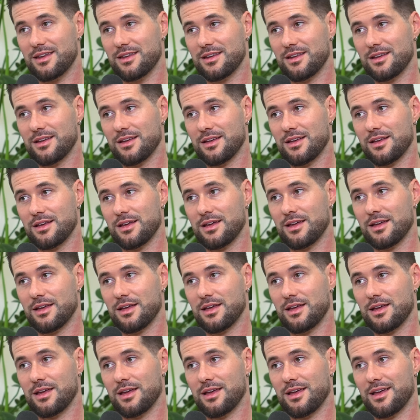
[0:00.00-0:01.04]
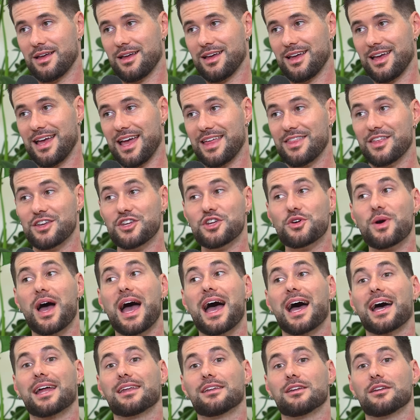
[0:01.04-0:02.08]
Oh, bro, I've been and then you
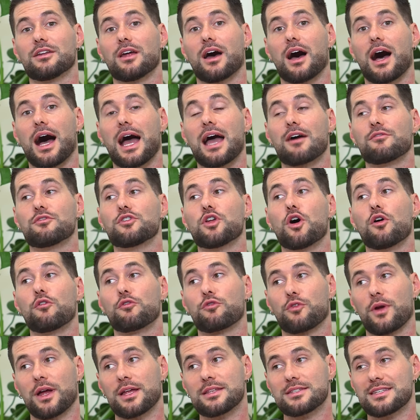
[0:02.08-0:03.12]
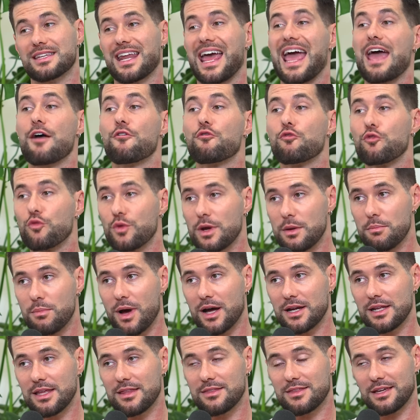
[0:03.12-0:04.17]
add, I have no friends and
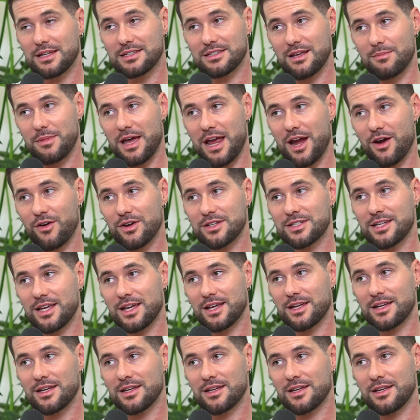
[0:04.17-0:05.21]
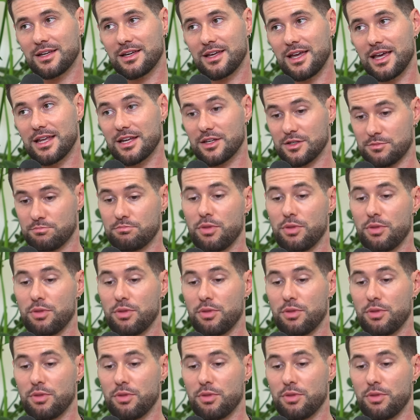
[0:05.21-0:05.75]
everybody thinks I'm a heretic and is